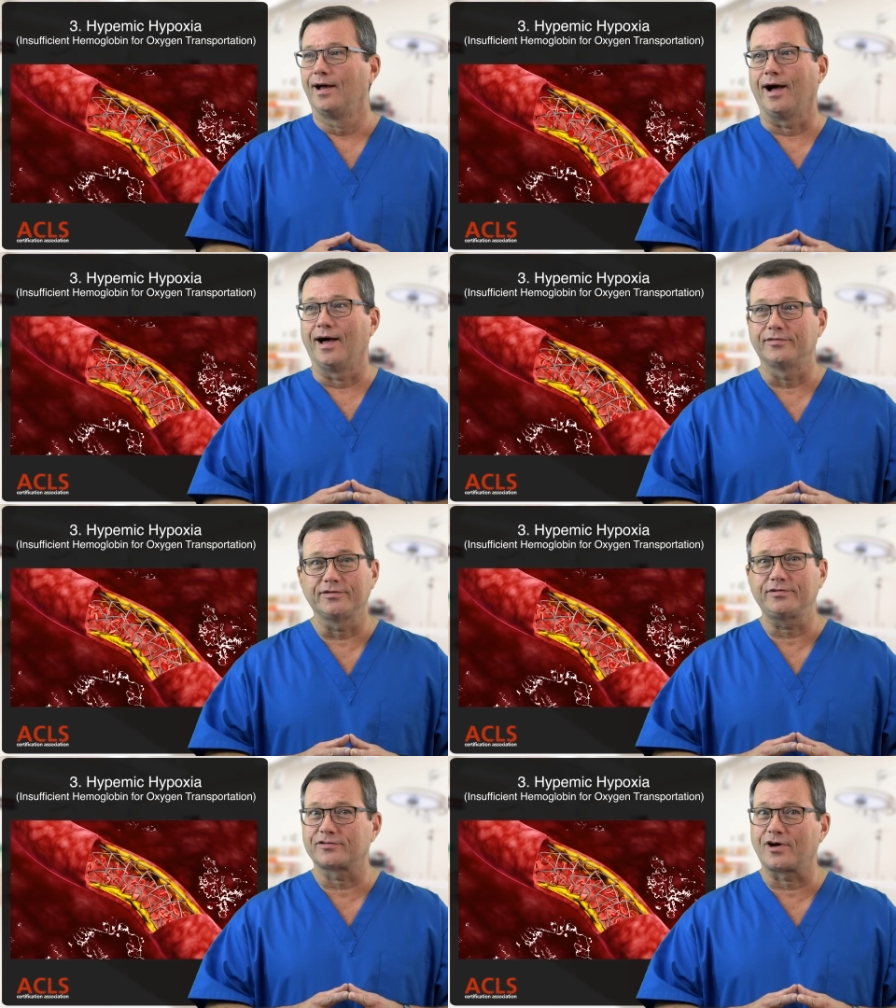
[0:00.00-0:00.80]
Uh,
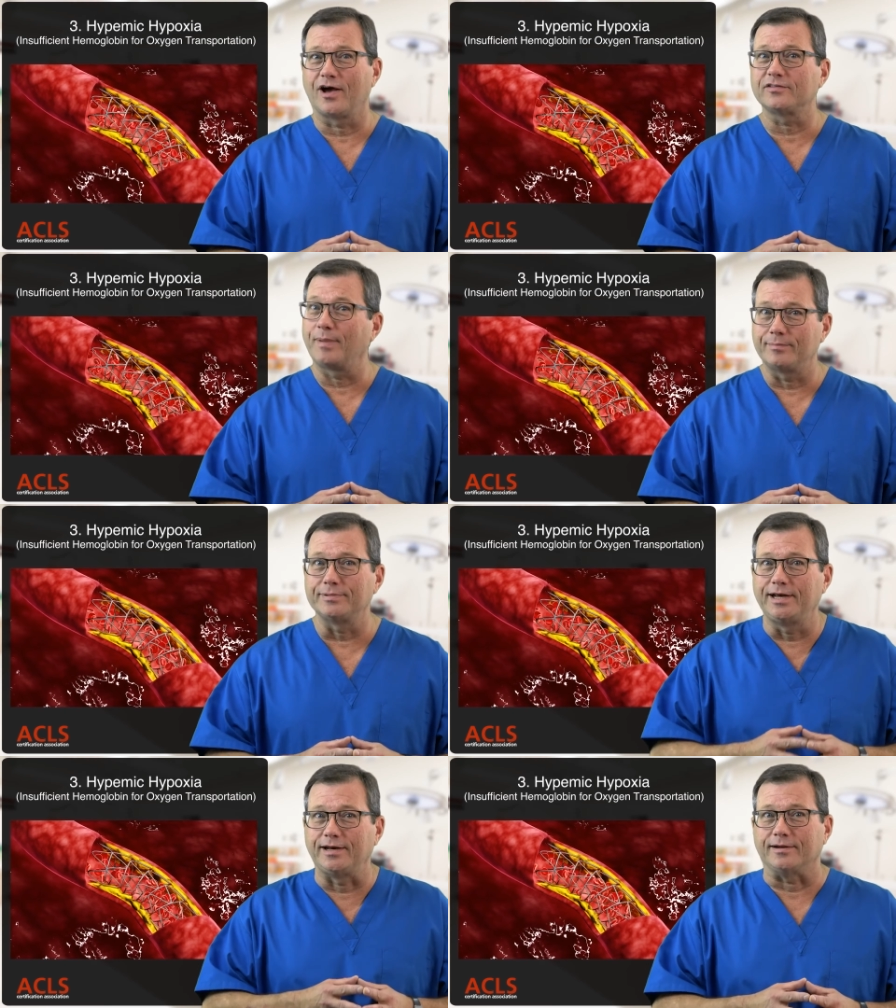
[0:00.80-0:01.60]
this is caused by
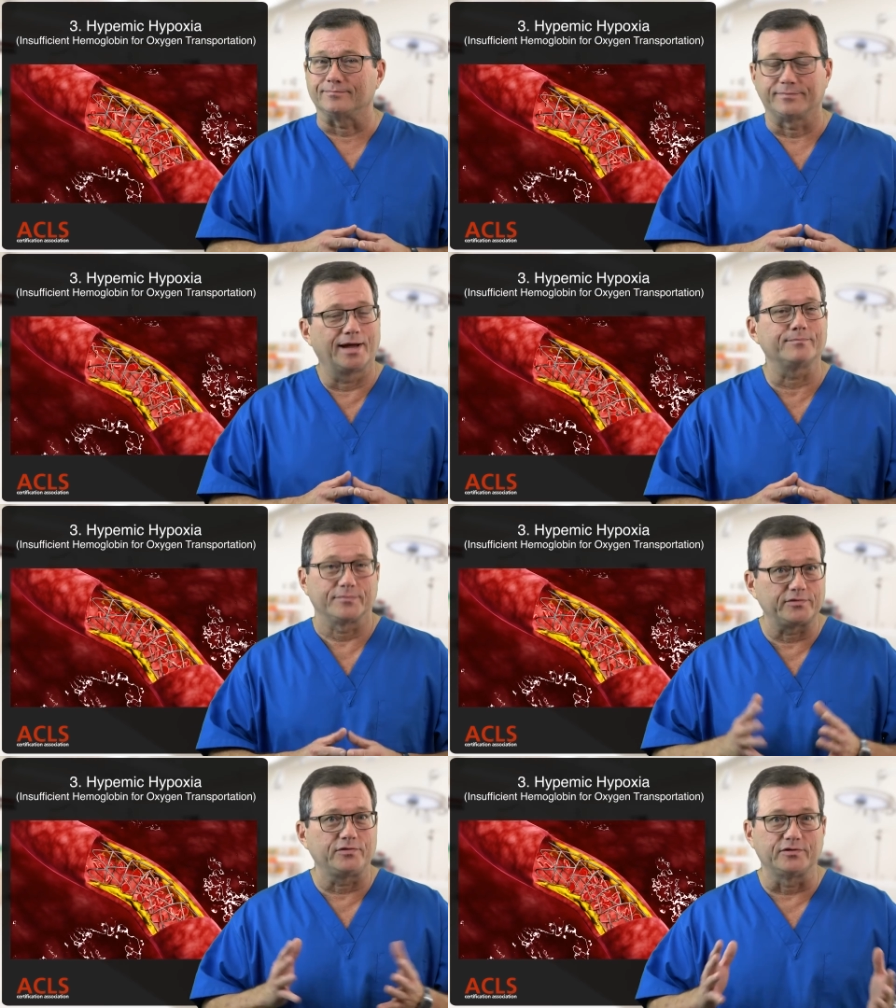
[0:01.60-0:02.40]
bleeding.
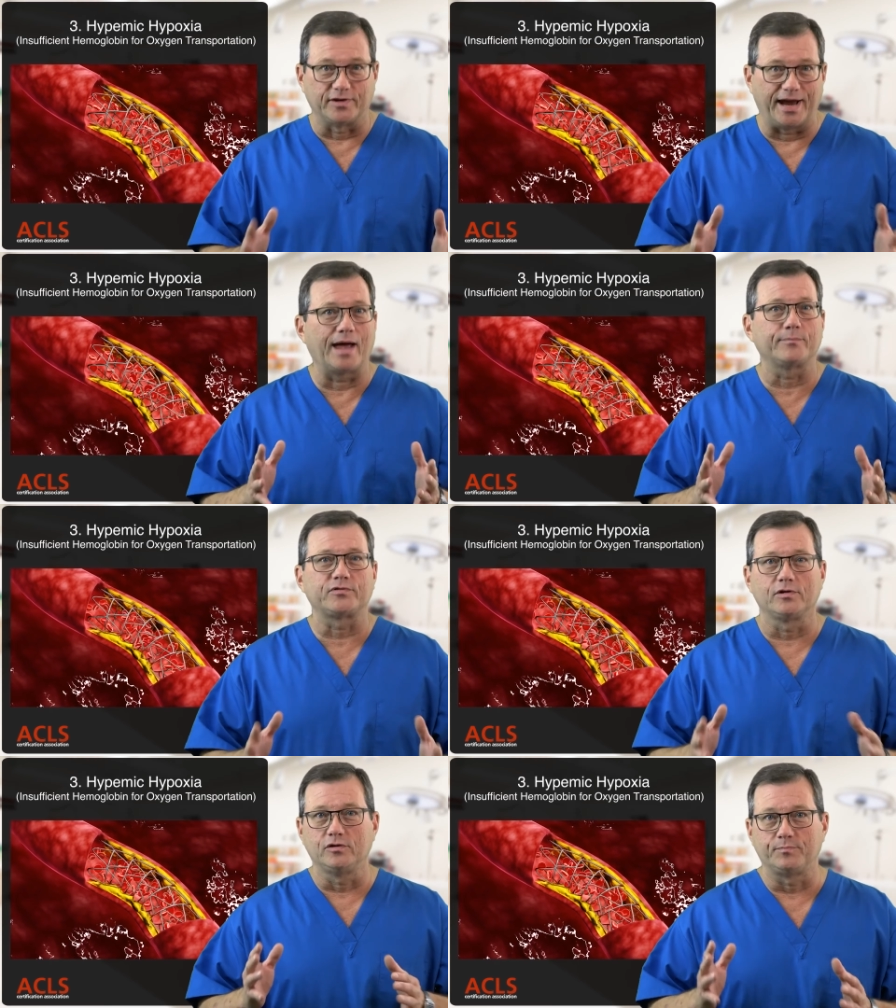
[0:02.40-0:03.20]
Yep, this is an
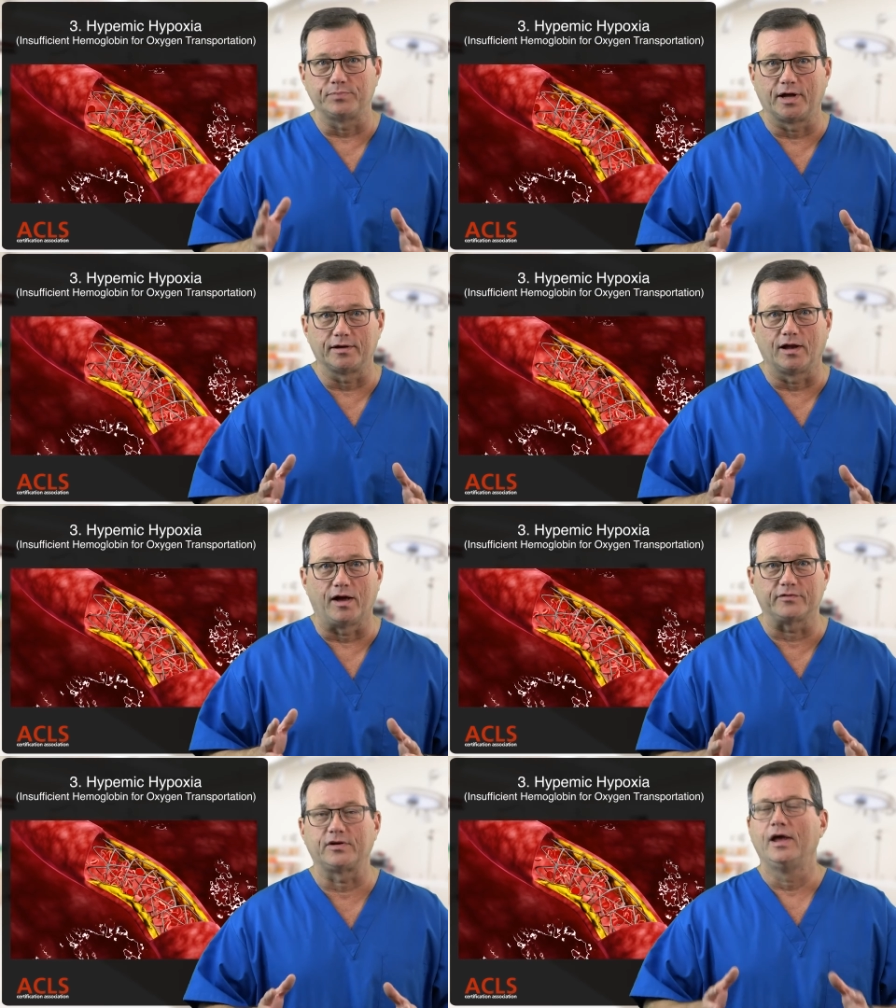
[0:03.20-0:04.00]
absolute blood
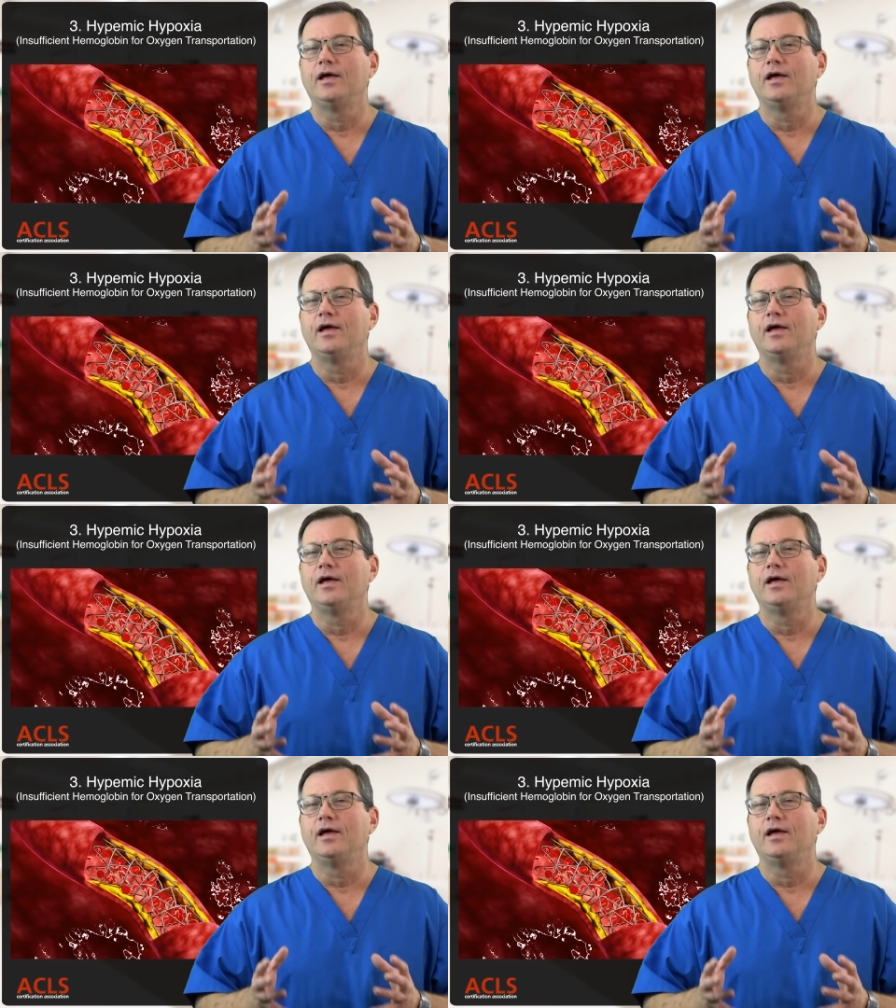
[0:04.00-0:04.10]
loss.